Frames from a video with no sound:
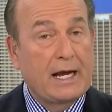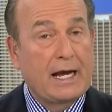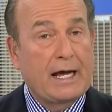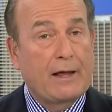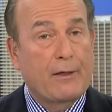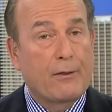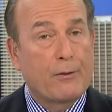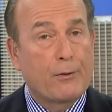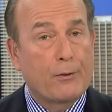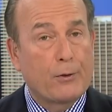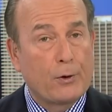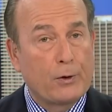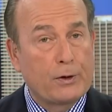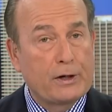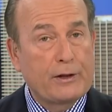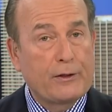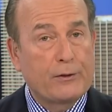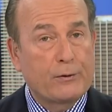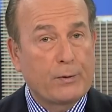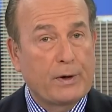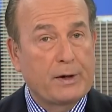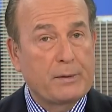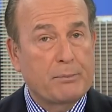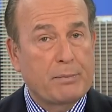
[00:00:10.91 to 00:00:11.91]
and
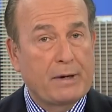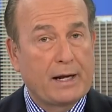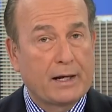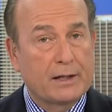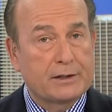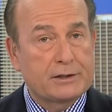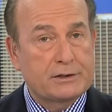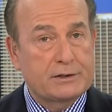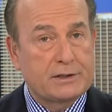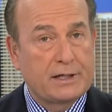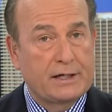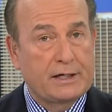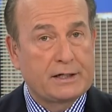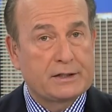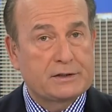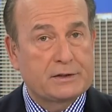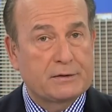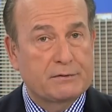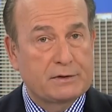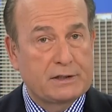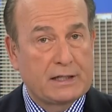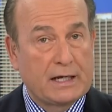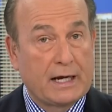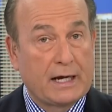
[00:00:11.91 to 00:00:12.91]
33 Palestinians
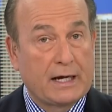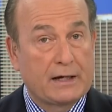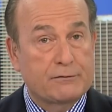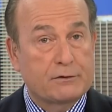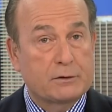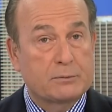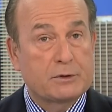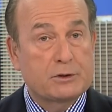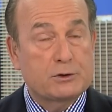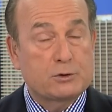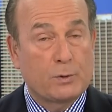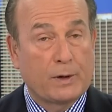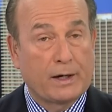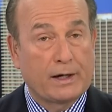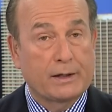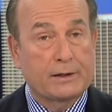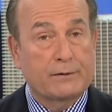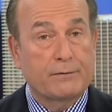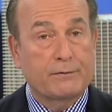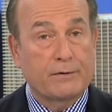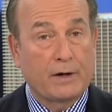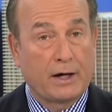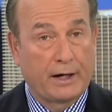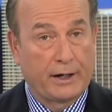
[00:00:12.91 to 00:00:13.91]
have died from
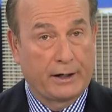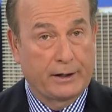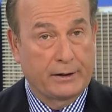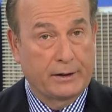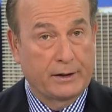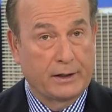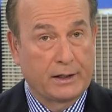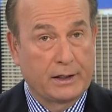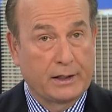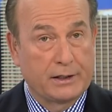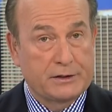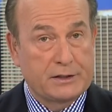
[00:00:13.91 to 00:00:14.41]
Israeli fire.